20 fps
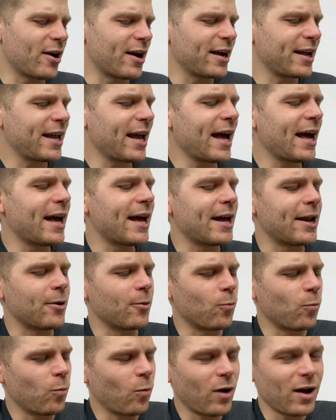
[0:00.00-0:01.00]

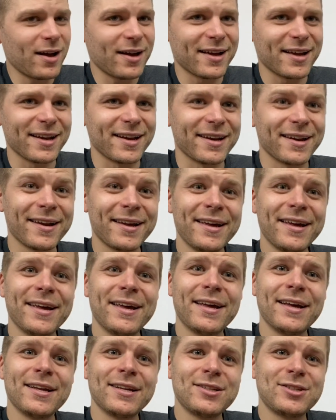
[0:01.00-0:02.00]
Again, 1,
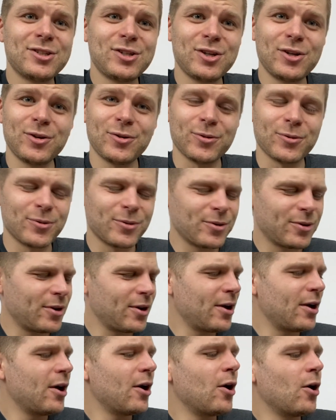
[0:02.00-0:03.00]
2,
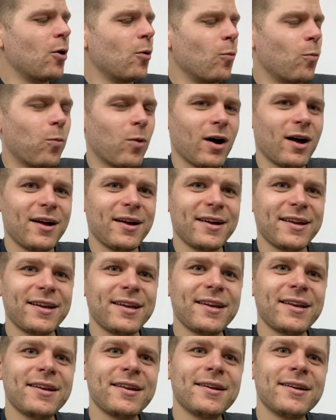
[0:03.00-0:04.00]

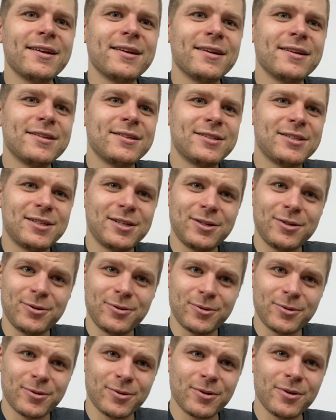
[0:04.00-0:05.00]
1,
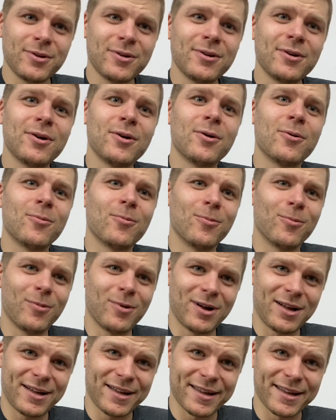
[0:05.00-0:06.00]
2,
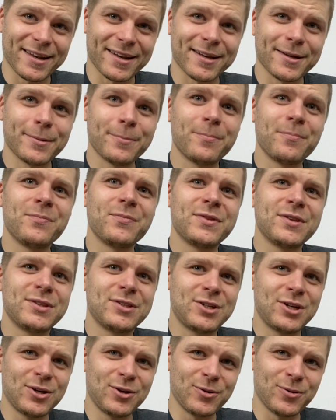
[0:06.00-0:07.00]
1,
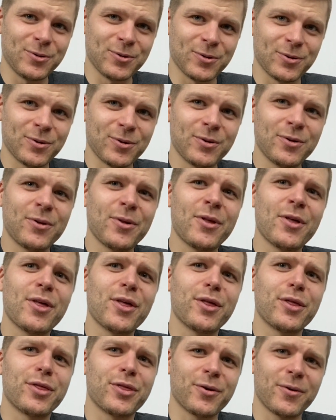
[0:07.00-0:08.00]
2,
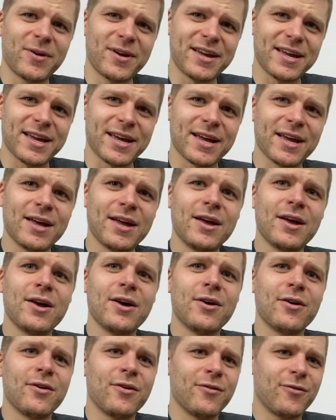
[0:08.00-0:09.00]
3,
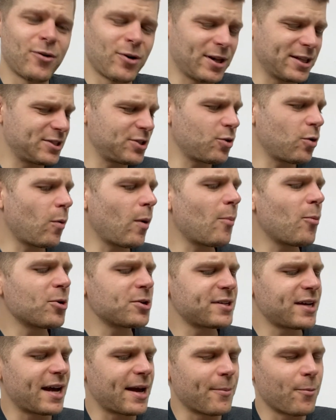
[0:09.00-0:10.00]
4. Let's do it one more
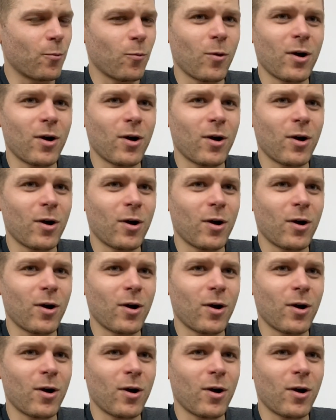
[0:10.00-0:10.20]
time.